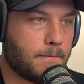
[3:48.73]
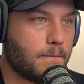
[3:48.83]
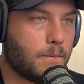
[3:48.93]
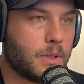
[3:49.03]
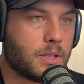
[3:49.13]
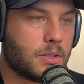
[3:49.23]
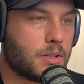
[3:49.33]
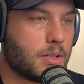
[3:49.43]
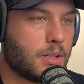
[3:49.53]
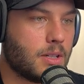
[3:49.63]

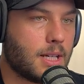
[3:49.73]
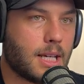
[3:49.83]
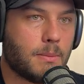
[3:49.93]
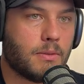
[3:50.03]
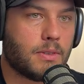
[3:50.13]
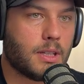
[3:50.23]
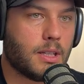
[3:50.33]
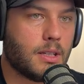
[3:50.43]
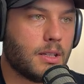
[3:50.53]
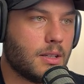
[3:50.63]
What's the name of
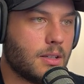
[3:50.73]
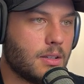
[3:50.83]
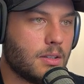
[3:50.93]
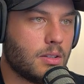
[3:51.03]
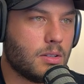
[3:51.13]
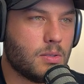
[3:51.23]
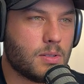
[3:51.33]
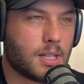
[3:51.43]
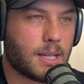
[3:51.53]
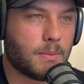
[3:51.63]
the
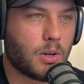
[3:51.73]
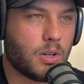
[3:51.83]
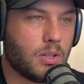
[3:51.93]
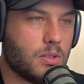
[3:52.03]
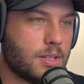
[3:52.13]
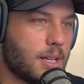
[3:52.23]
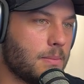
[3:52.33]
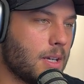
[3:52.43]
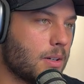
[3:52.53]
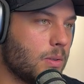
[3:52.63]
username? Owner
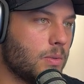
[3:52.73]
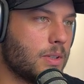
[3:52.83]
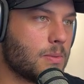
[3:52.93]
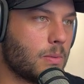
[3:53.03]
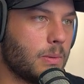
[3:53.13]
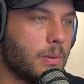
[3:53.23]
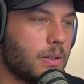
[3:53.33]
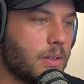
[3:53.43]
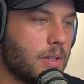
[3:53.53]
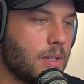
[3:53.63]
username. Yeah, cool. That's what we
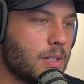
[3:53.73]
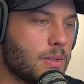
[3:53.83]
want. So